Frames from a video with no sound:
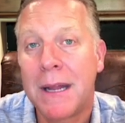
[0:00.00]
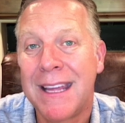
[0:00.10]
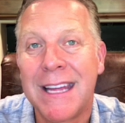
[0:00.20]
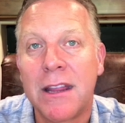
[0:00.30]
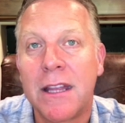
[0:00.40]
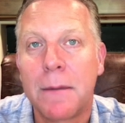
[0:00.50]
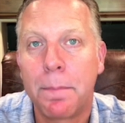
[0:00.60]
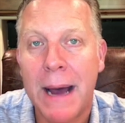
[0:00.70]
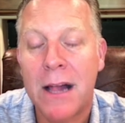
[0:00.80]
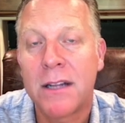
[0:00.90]
get the
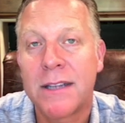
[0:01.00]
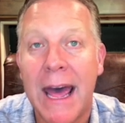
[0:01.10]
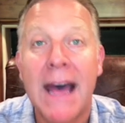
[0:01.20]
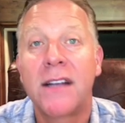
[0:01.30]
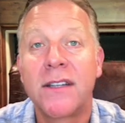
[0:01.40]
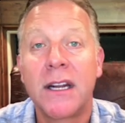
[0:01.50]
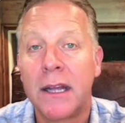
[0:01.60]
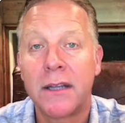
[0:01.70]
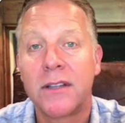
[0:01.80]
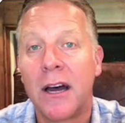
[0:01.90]
balance as it
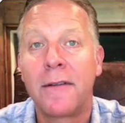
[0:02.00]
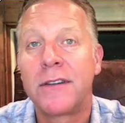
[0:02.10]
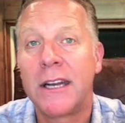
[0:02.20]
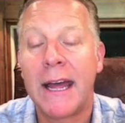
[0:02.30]
is of today.